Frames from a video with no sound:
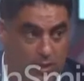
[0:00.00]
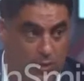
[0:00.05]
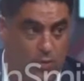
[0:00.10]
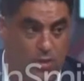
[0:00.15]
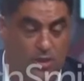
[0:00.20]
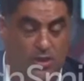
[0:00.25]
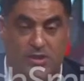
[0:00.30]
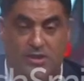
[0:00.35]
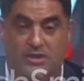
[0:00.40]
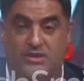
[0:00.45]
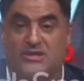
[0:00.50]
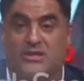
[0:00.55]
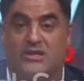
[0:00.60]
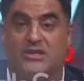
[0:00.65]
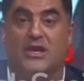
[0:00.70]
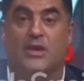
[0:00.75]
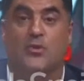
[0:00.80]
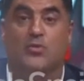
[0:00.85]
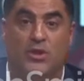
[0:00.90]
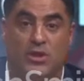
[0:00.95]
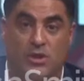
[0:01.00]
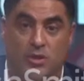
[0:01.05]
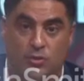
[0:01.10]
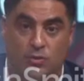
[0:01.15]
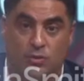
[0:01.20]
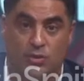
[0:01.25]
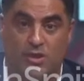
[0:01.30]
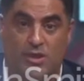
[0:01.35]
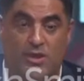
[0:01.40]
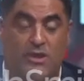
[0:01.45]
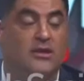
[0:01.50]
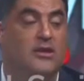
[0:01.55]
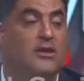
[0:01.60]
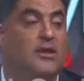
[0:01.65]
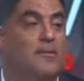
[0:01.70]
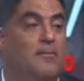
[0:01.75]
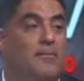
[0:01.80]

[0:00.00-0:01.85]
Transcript: I won in Kentucky, I won in Oregon.